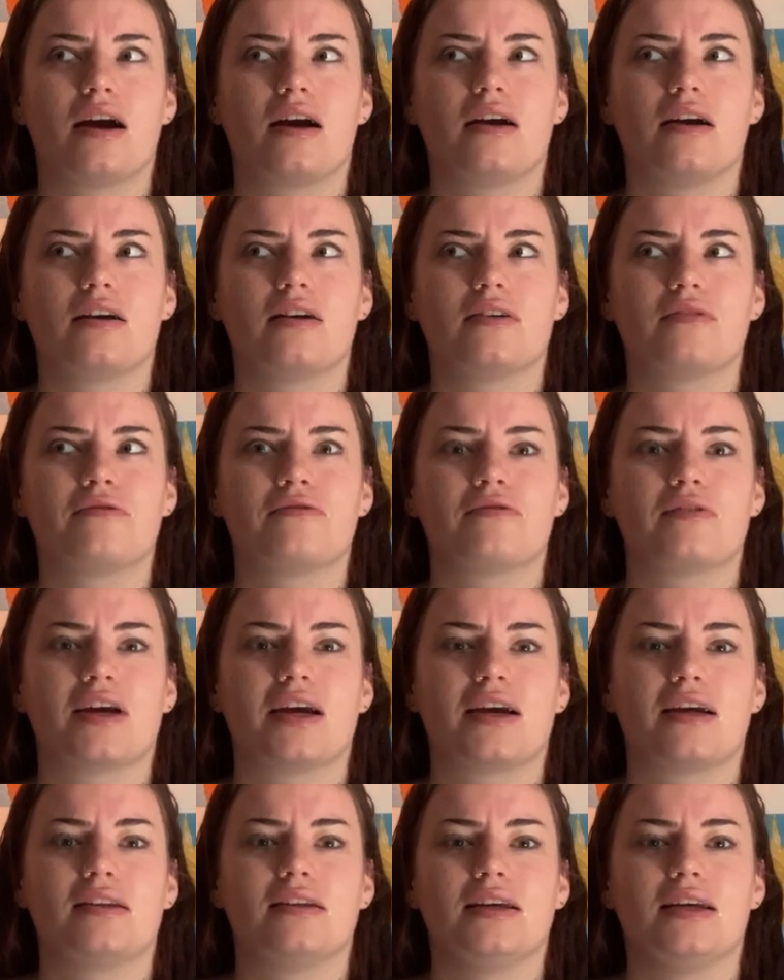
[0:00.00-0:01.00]
are
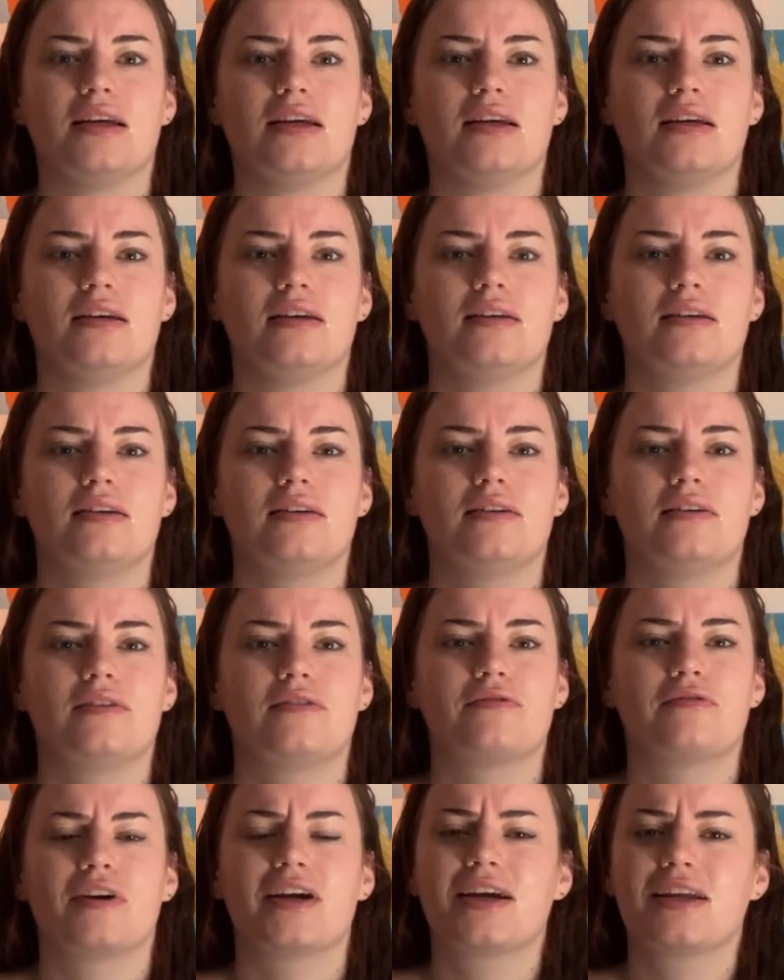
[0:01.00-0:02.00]
freakily
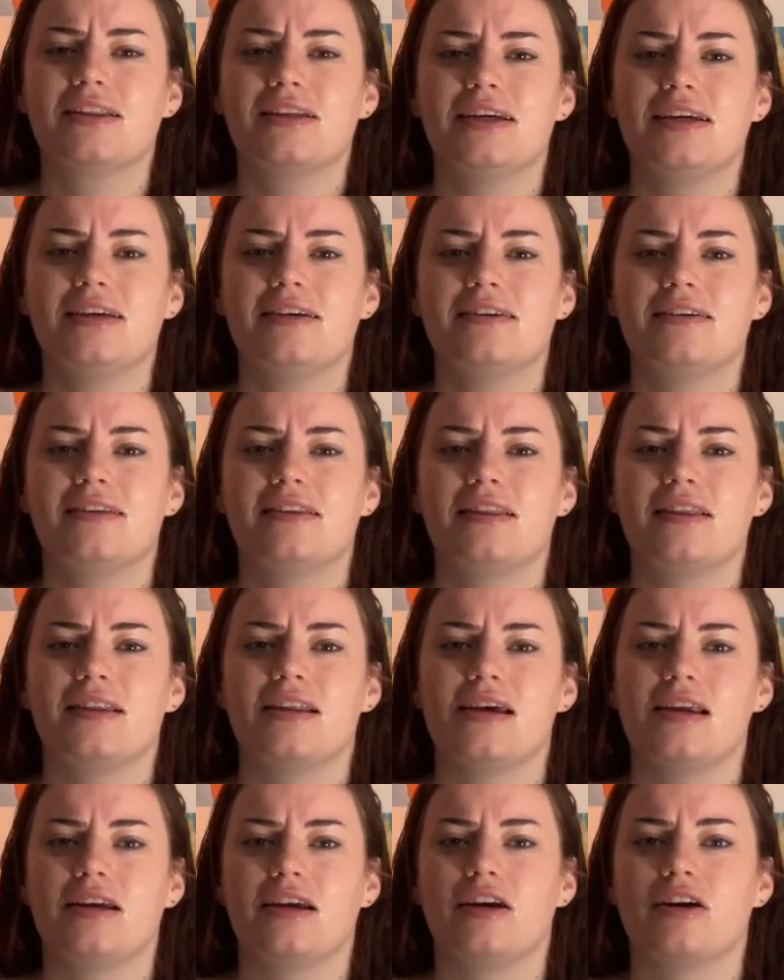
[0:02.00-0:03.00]

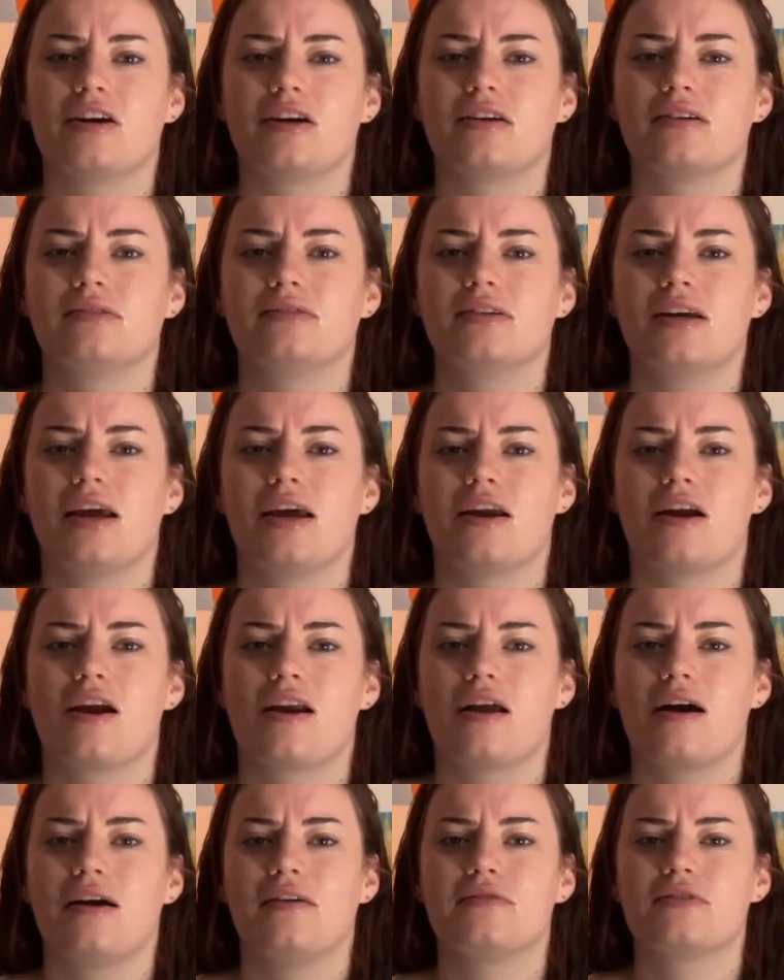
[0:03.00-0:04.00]
linear in our
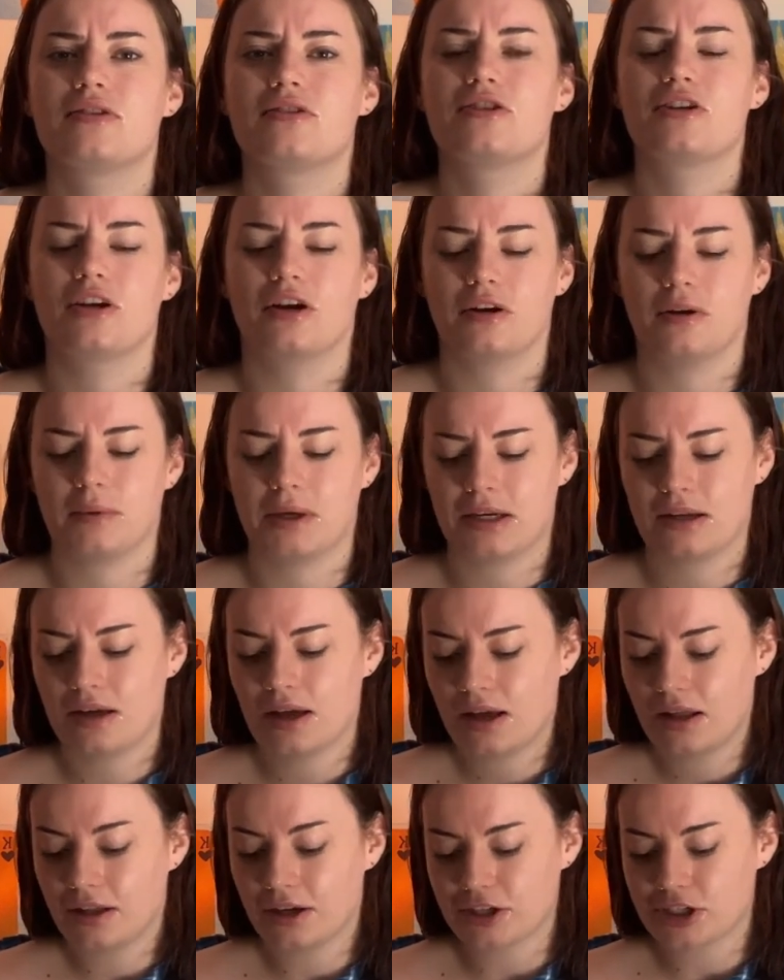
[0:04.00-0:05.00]
lives. Do you know what I mean?
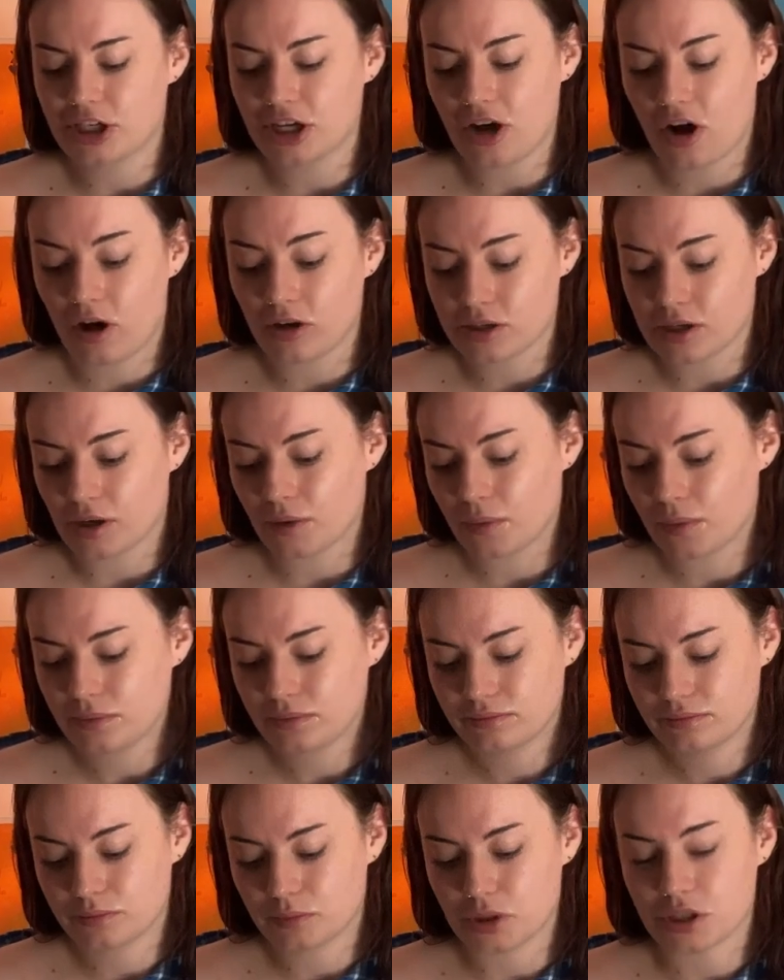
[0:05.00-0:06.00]
Like she also
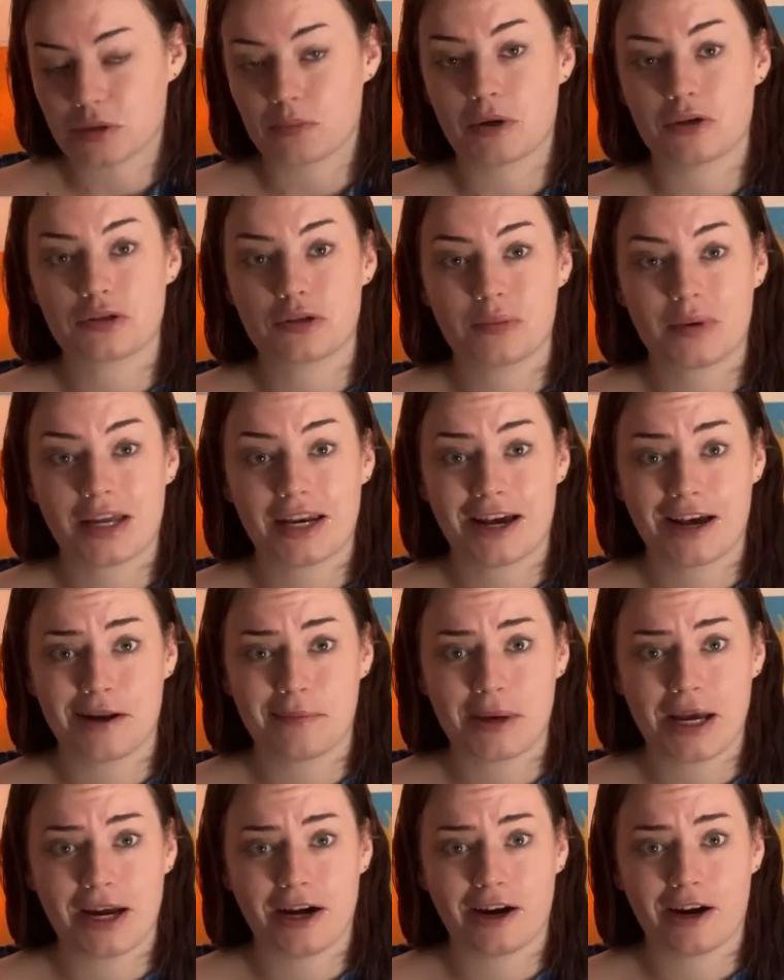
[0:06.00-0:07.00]
was supposed to be an
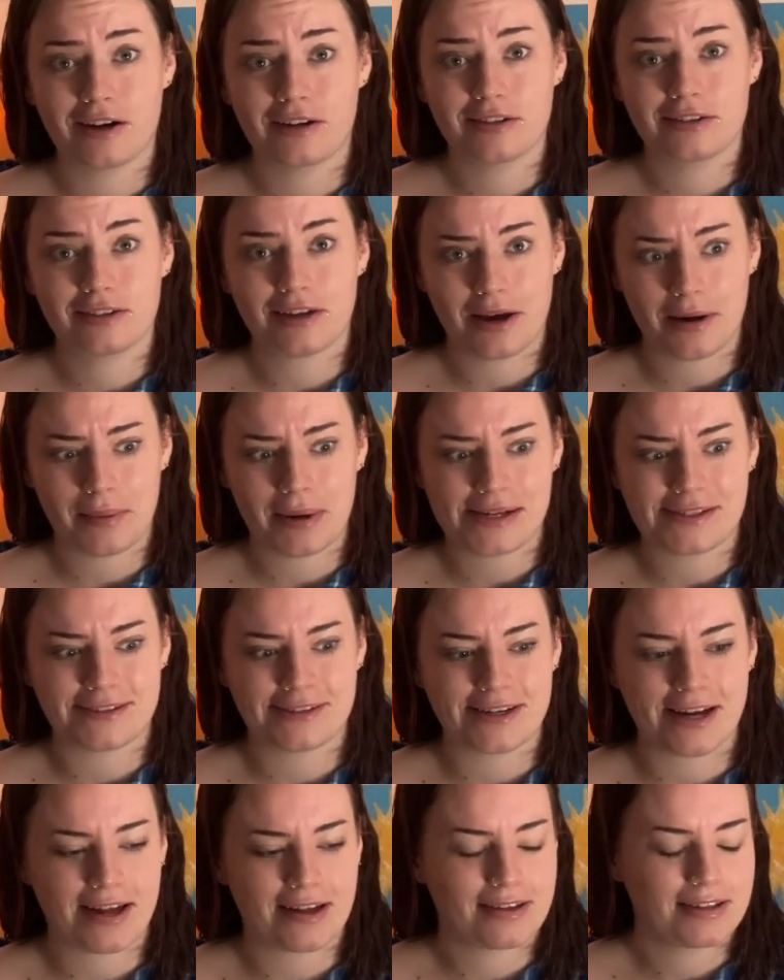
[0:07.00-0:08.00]
animator. Imagine
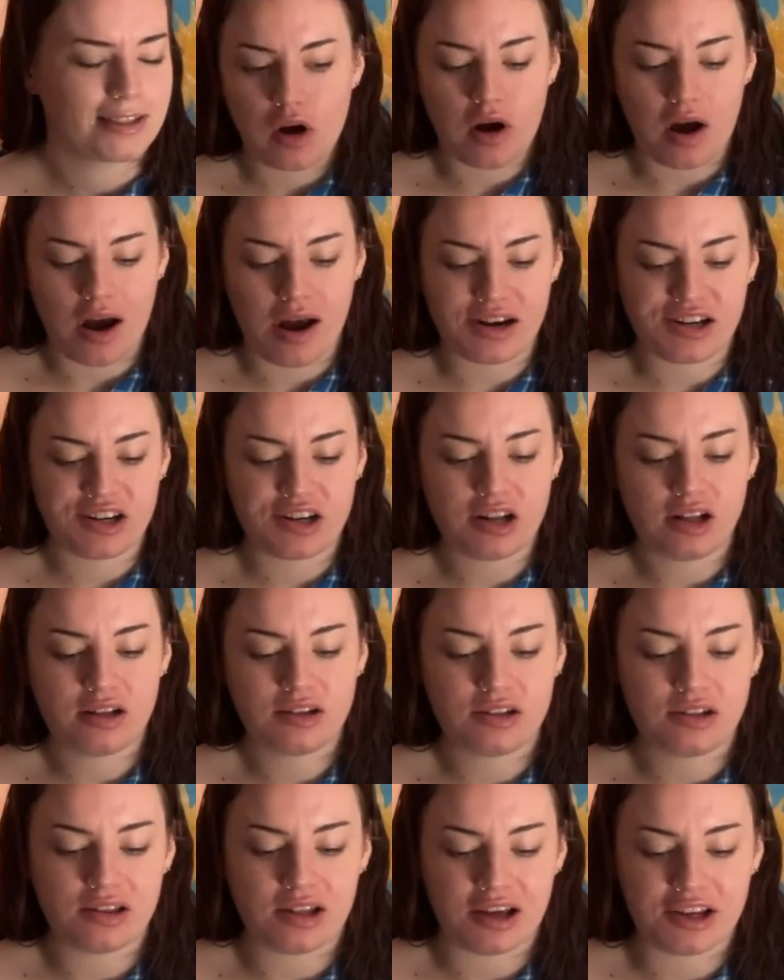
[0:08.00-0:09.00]
that. Okay, I did all
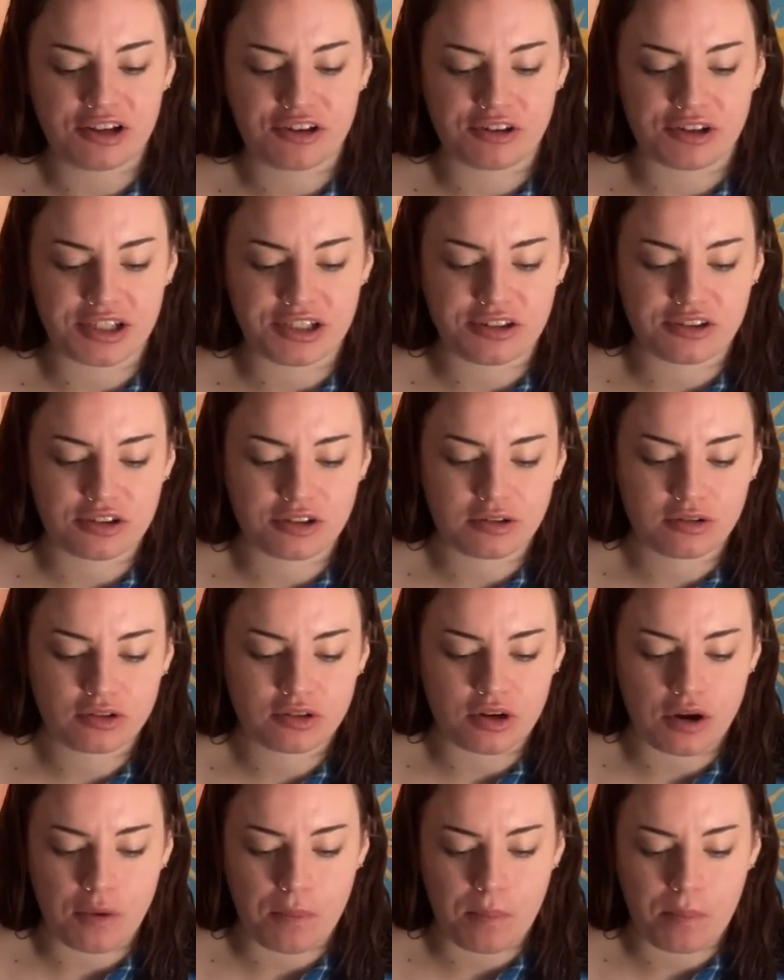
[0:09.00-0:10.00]
the light greens,
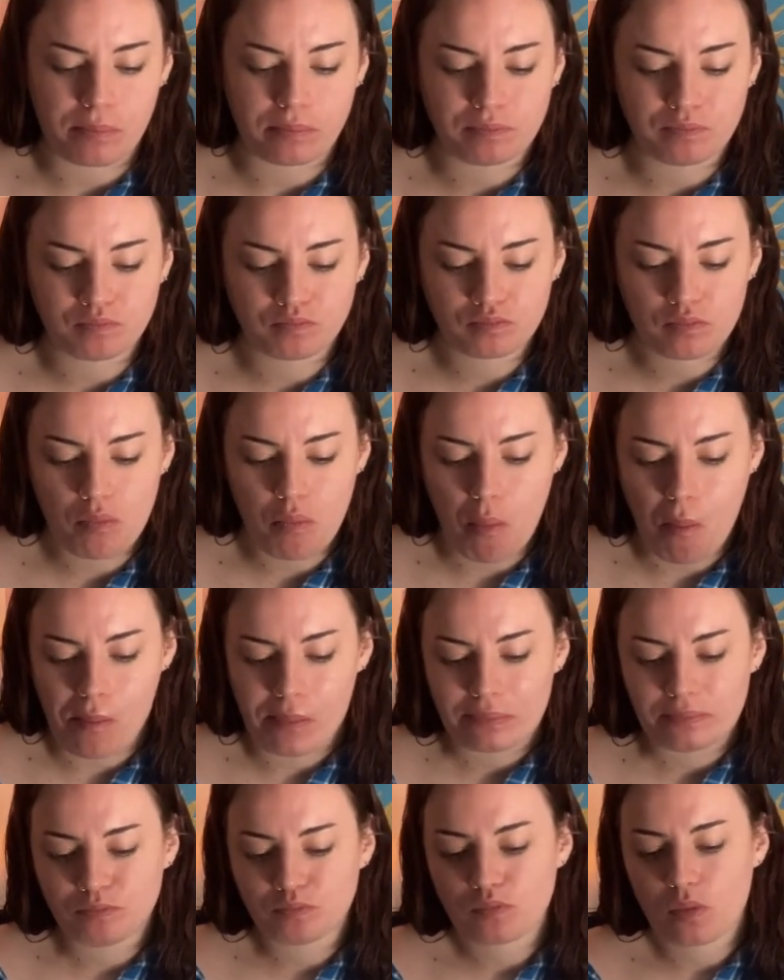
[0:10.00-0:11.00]
so
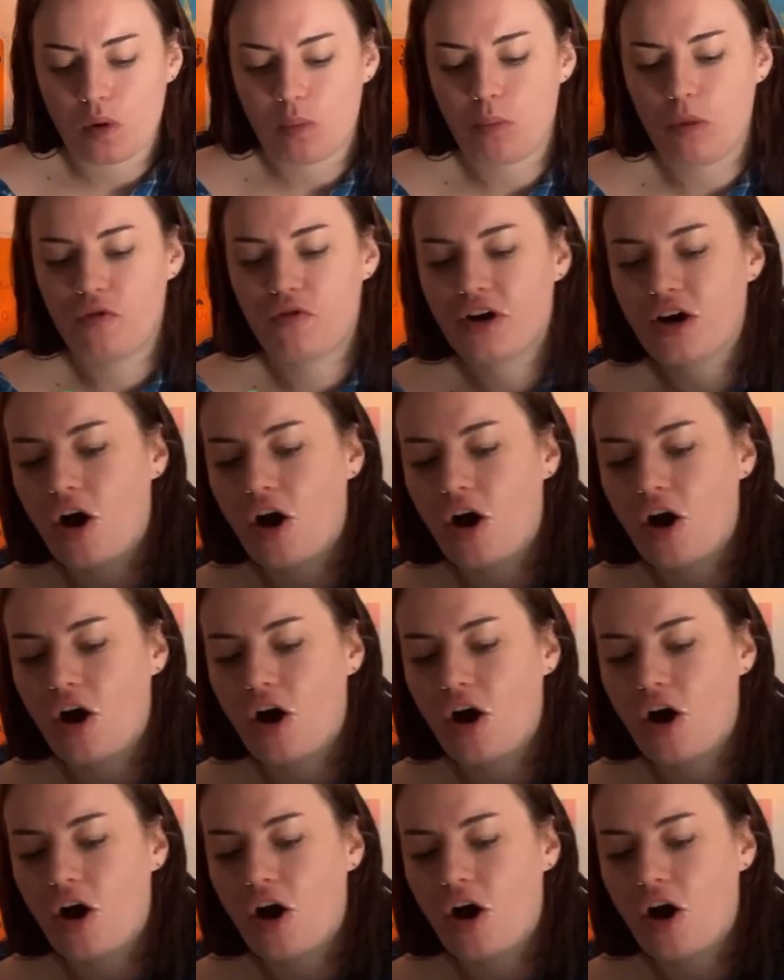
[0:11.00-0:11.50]
moving